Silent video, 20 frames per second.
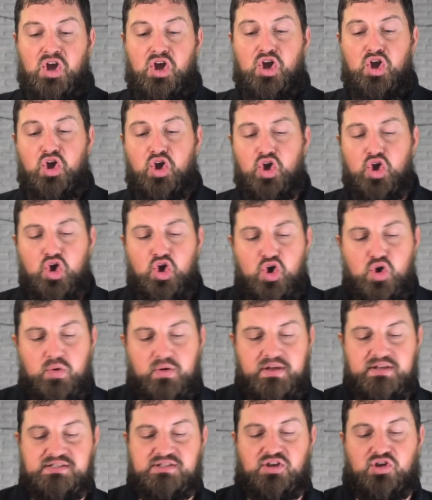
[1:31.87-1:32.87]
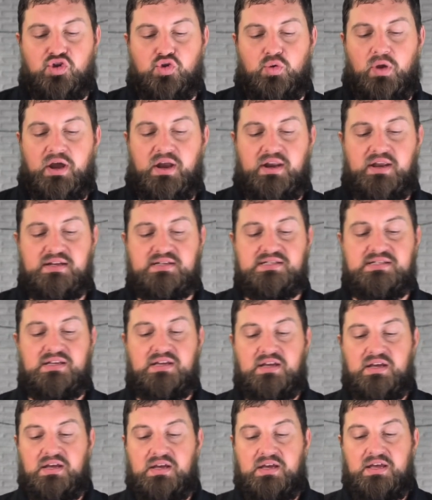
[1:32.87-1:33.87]
who is the greatest
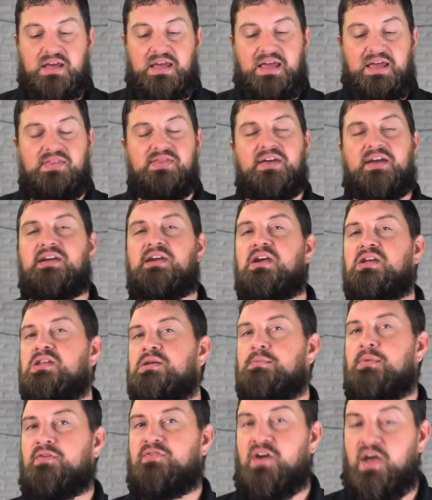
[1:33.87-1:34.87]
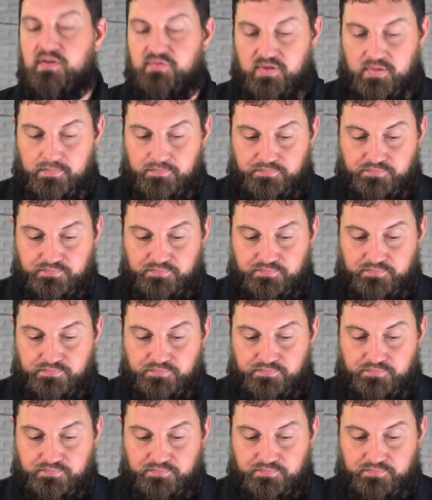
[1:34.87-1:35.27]
in the kingdom of heaven?